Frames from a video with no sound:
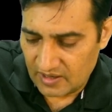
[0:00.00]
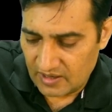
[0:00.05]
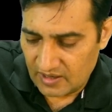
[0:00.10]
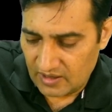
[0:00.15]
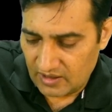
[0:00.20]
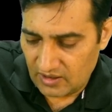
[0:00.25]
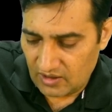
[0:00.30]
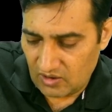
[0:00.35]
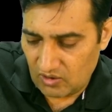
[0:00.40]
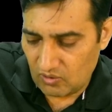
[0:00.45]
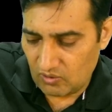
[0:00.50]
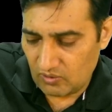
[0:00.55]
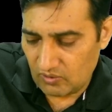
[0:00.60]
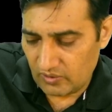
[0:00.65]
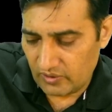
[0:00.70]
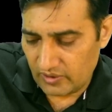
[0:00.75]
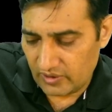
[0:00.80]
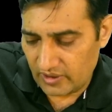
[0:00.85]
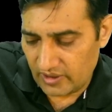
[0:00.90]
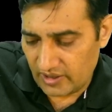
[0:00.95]
Now
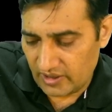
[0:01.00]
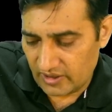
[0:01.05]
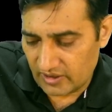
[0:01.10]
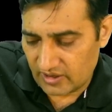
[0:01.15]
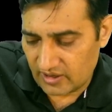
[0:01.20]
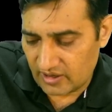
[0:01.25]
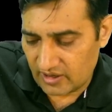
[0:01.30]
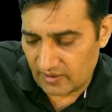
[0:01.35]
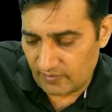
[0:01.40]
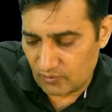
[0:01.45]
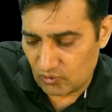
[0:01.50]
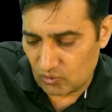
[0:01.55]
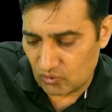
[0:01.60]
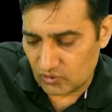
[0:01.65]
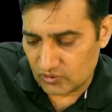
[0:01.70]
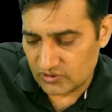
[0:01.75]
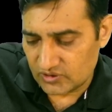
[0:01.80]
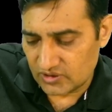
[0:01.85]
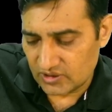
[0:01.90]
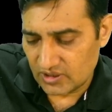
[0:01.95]
in
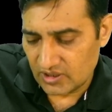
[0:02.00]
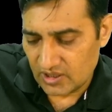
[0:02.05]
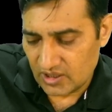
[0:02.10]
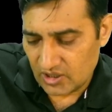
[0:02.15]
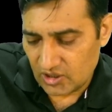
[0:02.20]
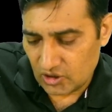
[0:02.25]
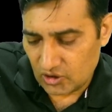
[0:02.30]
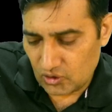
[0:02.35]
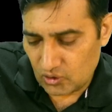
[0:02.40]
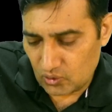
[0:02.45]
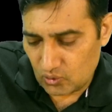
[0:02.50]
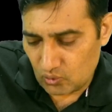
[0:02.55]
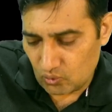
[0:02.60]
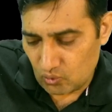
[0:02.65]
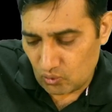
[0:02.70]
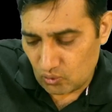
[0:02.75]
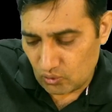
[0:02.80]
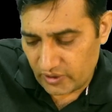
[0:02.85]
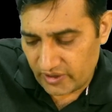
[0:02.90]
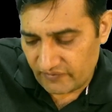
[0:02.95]
Kerberos,
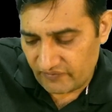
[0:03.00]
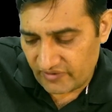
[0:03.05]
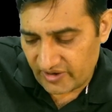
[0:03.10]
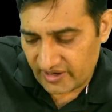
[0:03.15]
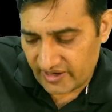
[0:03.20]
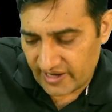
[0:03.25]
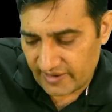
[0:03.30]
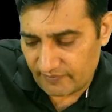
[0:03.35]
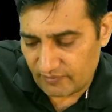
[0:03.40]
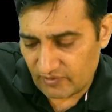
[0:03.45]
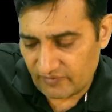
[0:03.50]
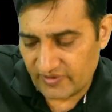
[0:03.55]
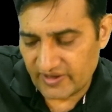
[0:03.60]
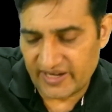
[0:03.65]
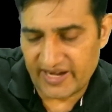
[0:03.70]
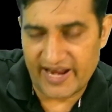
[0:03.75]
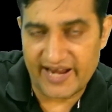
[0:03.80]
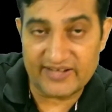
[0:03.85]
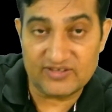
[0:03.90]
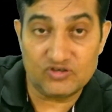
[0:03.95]
two different type of
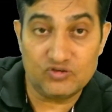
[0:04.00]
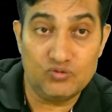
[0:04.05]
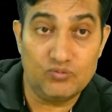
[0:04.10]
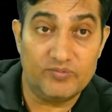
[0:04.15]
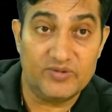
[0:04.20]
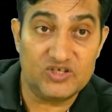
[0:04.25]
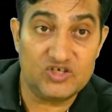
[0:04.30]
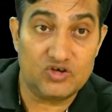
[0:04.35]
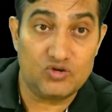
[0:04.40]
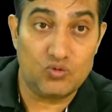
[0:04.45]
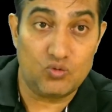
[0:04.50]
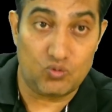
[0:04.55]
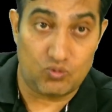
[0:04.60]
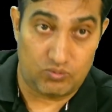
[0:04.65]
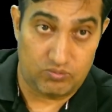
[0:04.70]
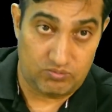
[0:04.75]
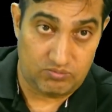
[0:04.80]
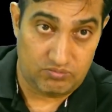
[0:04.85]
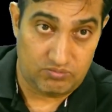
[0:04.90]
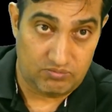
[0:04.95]
attacks you must know.
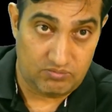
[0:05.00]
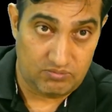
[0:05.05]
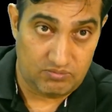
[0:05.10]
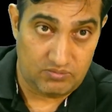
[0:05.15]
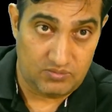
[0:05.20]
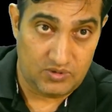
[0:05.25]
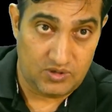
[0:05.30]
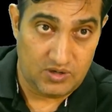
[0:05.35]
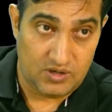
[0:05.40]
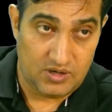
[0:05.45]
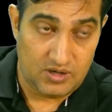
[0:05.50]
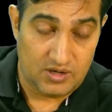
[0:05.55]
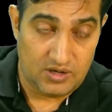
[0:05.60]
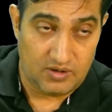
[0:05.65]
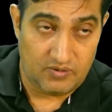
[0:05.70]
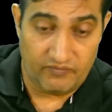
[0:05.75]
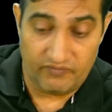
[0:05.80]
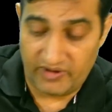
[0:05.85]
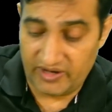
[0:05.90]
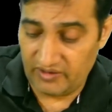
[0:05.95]

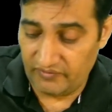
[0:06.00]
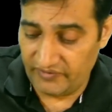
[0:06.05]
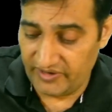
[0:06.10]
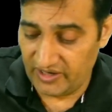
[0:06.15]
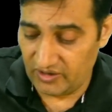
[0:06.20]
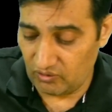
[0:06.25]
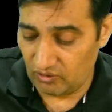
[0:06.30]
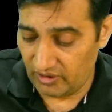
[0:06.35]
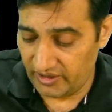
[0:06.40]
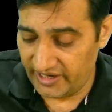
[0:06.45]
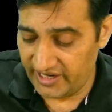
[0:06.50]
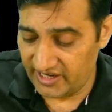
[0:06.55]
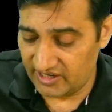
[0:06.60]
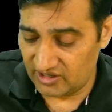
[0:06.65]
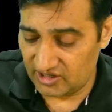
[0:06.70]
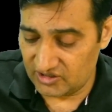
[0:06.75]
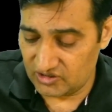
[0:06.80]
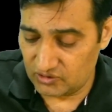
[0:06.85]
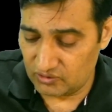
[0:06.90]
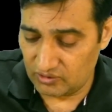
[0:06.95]
One we already
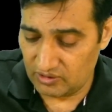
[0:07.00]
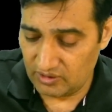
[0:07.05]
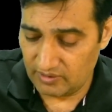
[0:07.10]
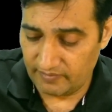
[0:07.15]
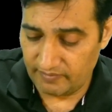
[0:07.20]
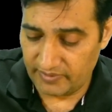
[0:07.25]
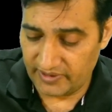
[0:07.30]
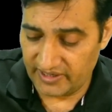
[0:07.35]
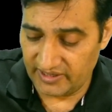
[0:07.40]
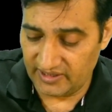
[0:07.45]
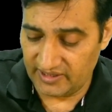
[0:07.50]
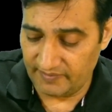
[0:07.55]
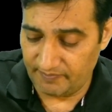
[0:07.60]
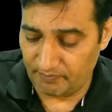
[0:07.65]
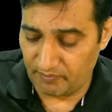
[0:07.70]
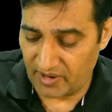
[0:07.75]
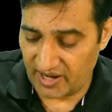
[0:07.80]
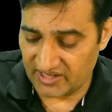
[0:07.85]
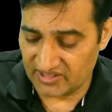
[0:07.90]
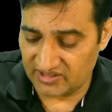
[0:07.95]
understood in the
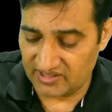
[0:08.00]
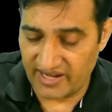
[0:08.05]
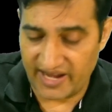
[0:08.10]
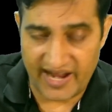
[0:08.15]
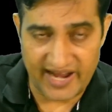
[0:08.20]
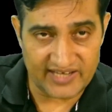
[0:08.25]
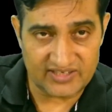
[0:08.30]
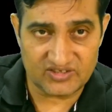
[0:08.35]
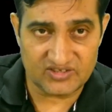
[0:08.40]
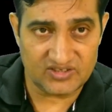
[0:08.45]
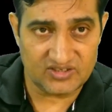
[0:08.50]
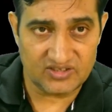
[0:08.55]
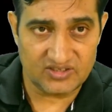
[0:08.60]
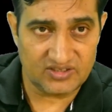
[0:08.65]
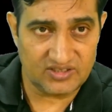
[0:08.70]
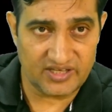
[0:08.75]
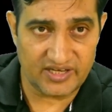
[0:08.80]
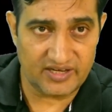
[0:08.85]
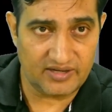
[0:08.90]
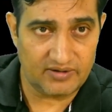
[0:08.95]
pass the hash
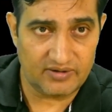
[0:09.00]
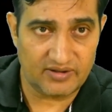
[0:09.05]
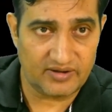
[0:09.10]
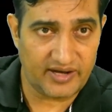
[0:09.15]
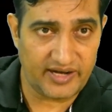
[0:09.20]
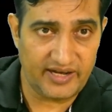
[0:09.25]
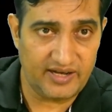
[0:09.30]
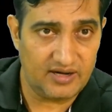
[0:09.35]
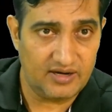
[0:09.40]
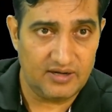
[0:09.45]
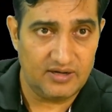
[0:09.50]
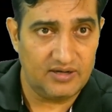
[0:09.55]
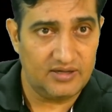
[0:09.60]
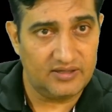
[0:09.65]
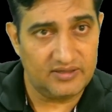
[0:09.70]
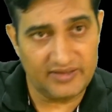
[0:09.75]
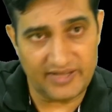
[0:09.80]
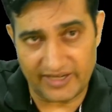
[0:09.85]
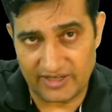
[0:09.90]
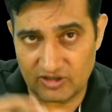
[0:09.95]
thing, right?
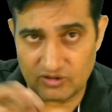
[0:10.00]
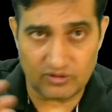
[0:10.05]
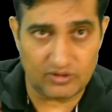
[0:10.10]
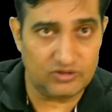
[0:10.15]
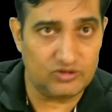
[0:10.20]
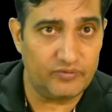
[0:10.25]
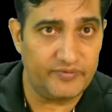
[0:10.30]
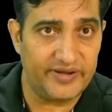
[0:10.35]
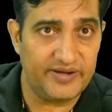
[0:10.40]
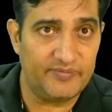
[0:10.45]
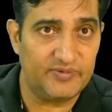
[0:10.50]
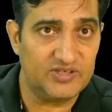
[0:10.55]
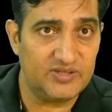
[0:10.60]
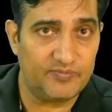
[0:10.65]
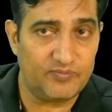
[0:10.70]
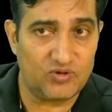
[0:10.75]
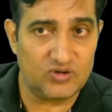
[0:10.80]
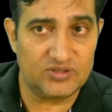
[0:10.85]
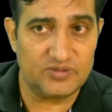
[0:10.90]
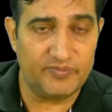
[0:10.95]
That is also very much a
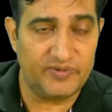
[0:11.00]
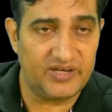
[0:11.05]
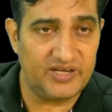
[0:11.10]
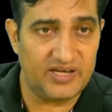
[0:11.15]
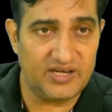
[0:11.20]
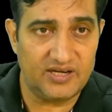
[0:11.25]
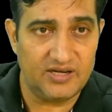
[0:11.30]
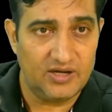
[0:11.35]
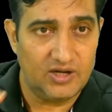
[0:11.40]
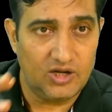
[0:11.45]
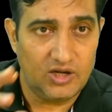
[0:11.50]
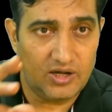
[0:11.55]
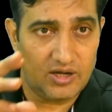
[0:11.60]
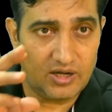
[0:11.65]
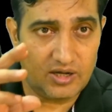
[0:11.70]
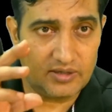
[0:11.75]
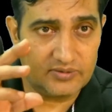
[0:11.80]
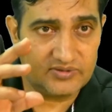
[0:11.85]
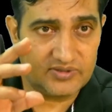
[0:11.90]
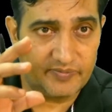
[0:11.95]
possibility.
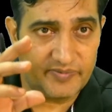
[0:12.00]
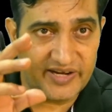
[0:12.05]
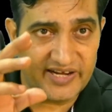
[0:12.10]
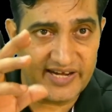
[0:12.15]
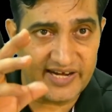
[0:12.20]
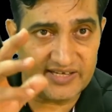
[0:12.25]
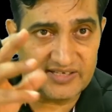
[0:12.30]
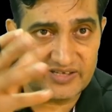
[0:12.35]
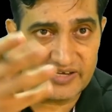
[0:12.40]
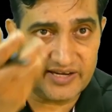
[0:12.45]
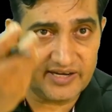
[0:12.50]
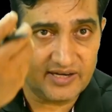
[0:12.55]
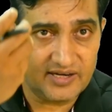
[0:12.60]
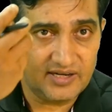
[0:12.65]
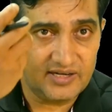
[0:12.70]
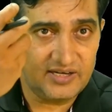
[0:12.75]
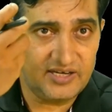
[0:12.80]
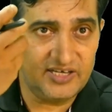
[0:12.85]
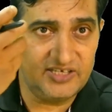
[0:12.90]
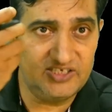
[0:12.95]
Somebody gets a
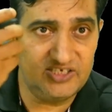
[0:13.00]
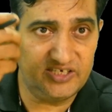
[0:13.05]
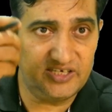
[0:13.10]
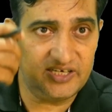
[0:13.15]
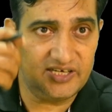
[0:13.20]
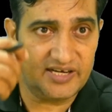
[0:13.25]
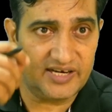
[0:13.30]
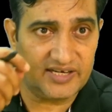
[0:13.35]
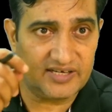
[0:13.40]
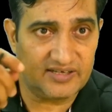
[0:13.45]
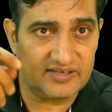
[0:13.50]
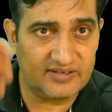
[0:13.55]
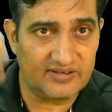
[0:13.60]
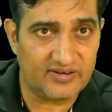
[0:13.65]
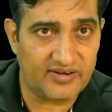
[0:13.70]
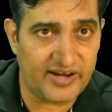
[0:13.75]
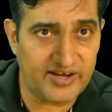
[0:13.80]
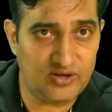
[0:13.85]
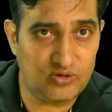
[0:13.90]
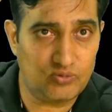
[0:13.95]
TGT and
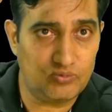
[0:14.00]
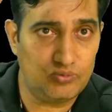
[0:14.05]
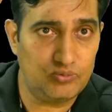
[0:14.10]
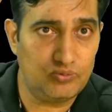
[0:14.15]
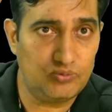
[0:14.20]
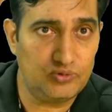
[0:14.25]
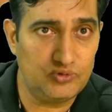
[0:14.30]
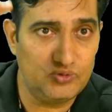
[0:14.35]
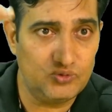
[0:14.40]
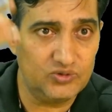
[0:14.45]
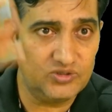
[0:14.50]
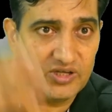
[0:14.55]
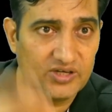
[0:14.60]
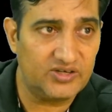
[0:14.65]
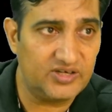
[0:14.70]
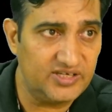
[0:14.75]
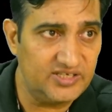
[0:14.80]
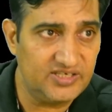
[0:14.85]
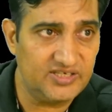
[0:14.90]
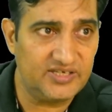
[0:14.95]
try to use the
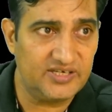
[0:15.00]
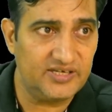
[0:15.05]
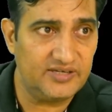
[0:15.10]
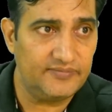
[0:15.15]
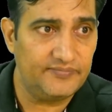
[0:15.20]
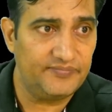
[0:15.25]
TGT,